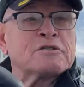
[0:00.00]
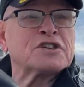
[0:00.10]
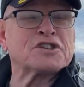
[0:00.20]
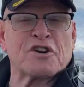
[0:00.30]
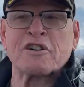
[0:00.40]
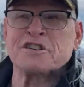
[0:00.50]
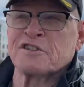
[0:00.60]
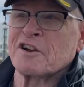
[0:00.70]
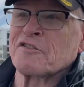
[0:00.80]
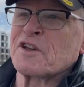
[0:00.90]
a sergeant
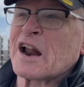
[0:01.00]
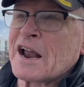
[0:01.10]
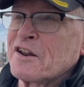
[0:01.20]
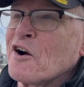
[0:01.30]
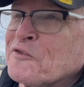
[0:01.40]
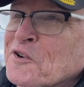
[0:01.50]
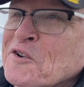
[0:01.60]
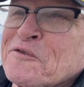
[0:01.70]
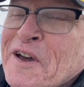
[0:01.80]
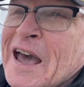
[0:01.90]
there, then I know for a
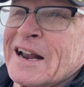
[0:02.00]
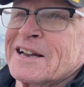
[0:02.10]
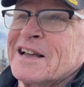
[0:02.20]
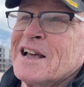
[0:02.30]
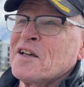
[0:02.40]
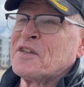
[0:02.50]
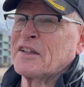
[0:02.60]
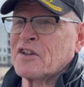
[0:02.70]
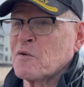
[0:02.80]
fact that they